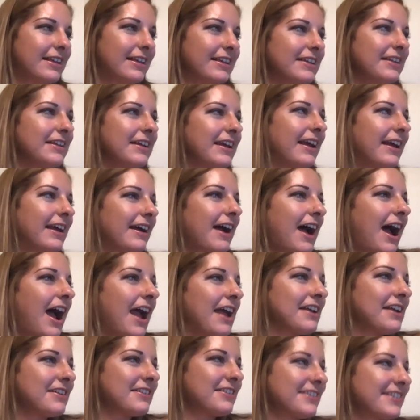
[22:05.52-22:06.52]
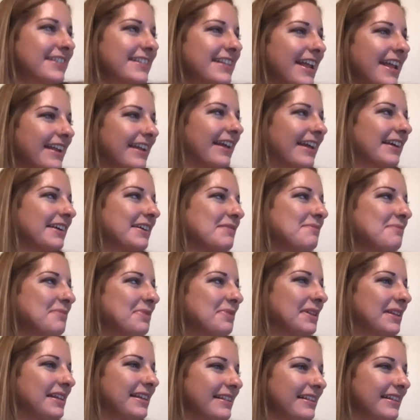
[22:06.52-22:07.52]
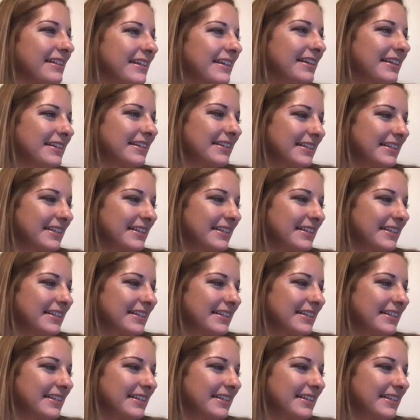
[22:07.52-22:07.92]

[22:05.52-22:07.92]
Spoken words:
yeah, I understand that completely.